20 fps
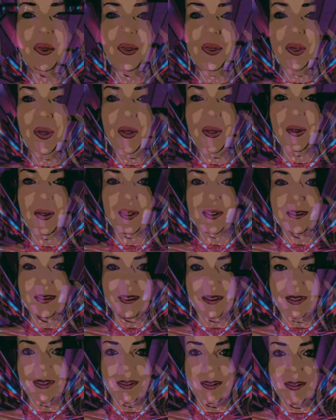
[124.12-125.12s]
good
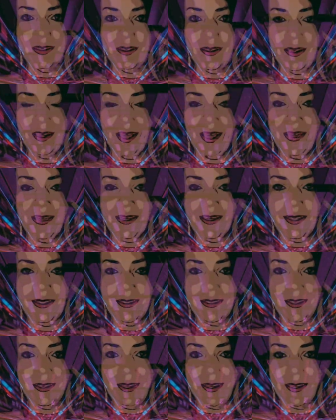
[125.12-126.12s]
at
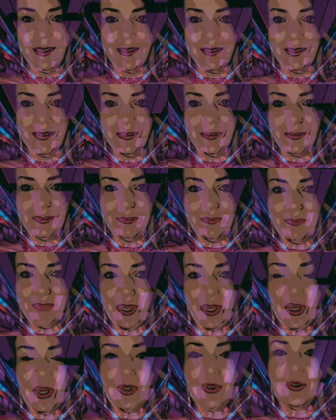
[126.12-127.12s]
listening,
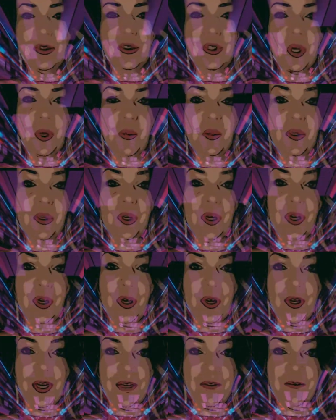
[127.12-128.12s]
so
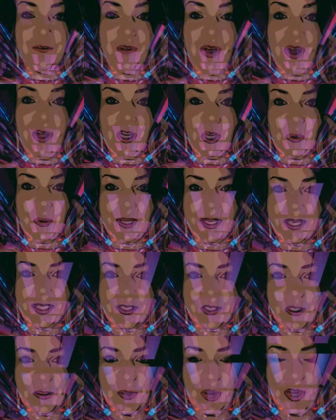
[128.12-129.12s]
good at following
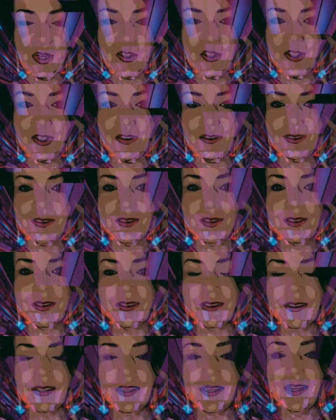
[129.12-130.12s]

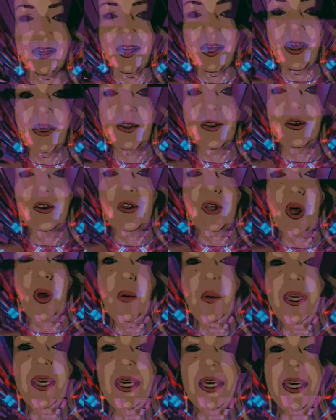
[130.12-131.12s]
instructions,
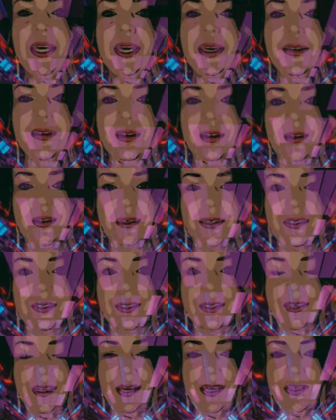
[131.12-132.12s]
so eager
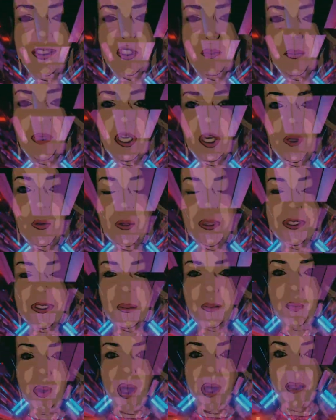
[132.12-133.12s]
to be a
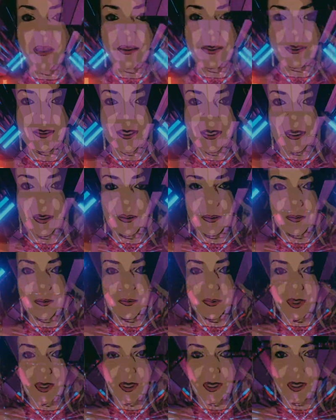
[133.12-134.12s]
responsive,
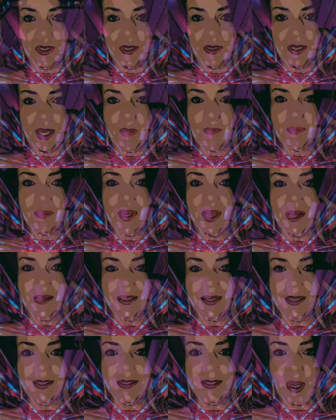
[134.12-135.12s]

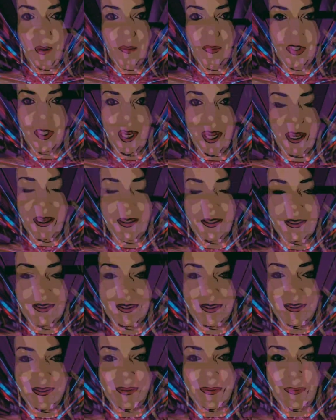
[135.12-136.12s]
hypnotic
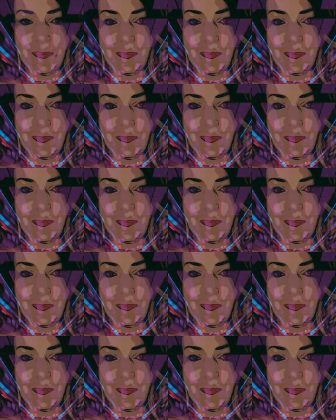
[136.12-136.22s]
subject,